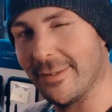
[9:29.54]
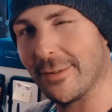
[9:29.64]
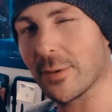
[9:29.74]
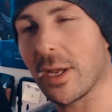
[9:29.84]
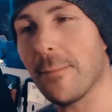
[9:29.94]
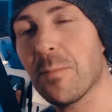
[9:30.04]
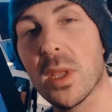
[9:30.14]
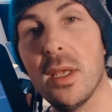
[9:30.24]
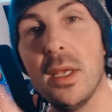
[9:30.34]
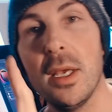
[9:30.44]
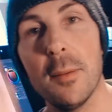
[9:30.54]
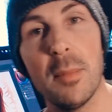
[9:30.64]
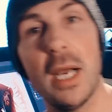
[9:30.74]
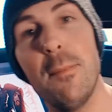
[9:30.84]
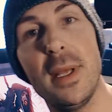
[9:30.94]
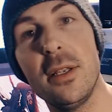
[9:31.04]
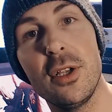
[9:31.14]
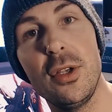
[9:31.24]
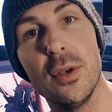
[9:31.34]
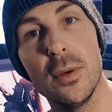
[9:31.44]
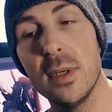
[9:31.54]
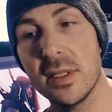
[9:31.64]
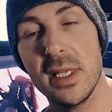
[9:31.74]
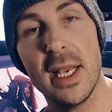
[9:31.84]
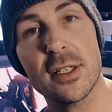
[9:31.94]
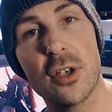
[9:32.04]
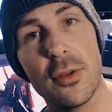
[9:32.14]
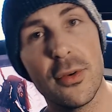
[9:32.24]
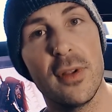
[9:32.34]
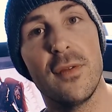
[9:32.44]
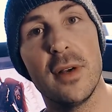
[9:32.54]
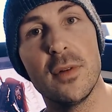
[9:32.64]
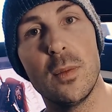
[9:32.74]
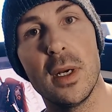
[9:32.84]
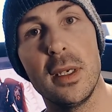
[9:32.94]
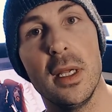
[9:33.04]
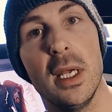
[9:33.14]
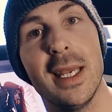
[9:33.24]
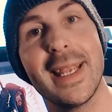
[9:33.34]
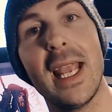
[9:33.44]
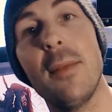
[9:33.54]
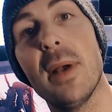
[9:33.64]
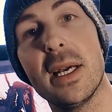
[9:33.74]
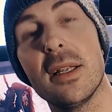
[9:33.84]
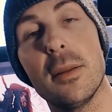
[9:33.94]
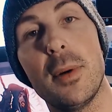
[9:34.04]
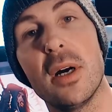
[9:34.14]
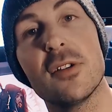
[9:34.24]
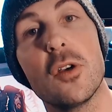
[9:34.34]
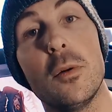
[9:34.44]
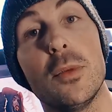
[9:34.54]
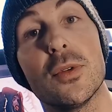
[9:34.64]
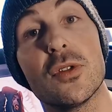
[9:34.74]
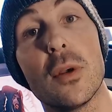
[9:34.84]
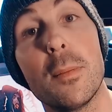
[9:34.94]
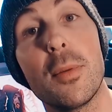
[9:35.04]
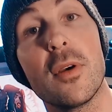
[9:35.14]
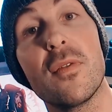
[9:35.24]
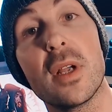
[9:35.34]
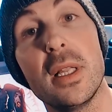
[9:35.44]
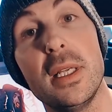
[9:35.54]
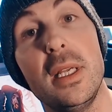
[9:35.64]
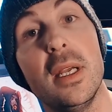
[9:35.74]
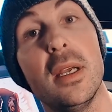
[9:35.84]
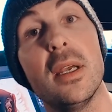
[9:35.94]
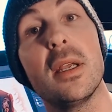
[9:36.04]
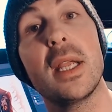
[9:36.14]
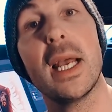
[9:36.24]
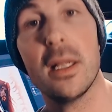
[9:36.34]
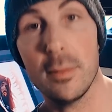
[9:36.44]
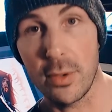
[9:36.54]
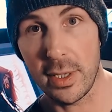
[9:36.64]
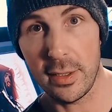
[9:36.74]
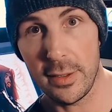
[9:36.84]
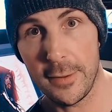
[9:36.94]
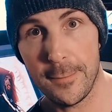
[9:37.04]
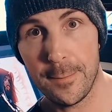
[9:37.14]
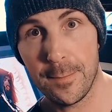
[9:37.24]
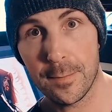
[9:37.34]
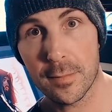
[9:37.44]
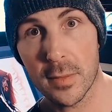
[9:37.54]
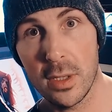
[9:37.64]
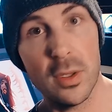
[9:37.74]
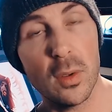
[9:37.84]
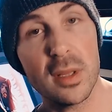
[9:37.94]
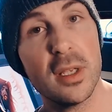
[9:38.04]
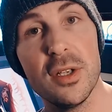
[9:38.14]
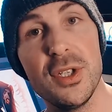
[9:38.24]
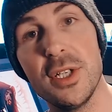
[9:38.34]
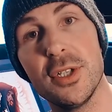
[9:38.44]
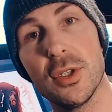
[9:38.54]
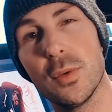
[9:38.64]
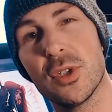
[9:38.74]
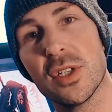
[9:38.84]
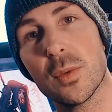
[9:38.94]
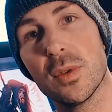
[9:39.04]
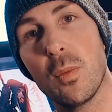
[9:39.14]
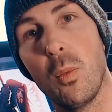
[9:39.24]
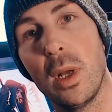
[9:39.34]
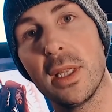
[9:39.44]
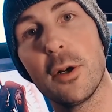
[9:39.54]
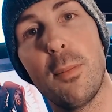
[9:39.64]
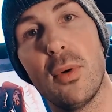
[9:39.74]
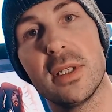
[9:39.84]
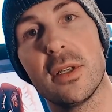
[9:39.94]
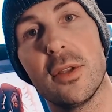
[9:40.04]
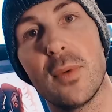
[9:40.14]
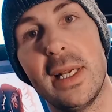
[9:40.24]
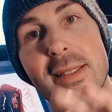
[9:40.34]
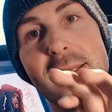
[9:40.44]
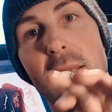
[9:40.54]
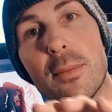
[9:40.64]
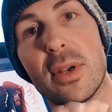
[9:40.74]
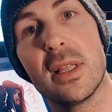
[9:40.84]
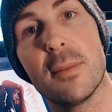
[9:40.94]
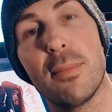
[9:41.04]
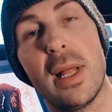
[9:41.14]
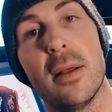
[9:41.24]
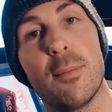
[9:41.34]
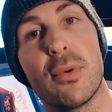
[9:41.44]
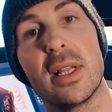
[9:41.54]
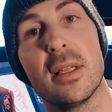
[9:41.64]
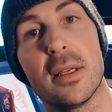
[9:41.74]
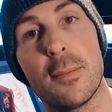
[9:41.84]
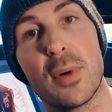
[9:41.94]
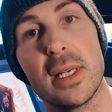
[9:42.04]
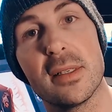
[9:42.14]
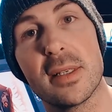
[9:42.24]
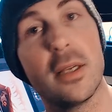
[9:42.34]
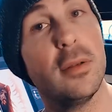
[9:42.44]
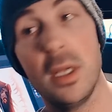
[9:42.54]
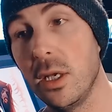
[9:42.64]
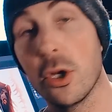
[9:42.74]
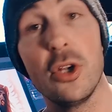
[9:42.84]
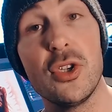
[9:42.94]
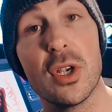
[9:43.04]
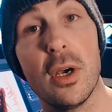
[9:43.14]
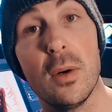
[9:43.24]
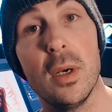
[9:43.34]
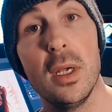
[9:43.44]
okay, my BenQ, it's the XR3501, came out of the box almost perfectly calibrated. The only thing you needed to adjust was one little point on the reds and bring the brightness down. Good to go.